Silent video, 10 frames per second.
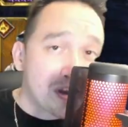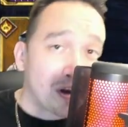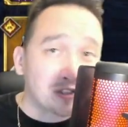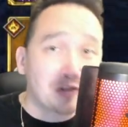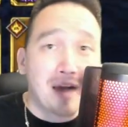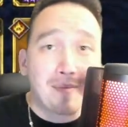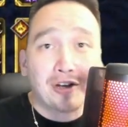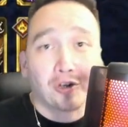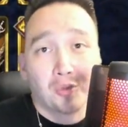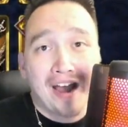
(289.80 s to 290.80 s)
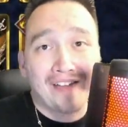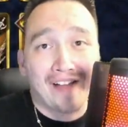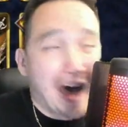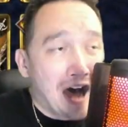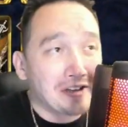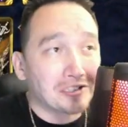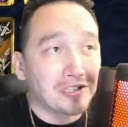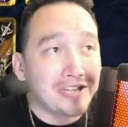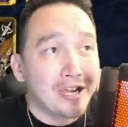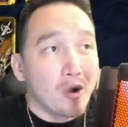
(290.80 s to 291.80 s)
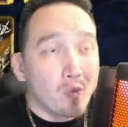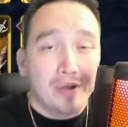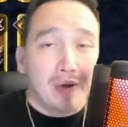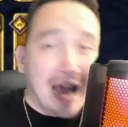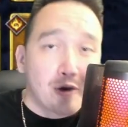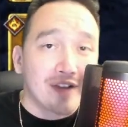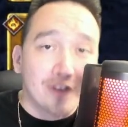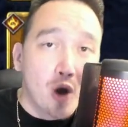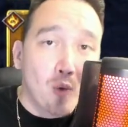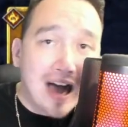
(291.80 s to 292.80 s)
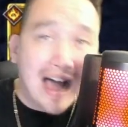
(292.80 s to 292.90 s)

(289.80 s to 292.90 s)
also got my girl Twyla. Honestly, I don't even know what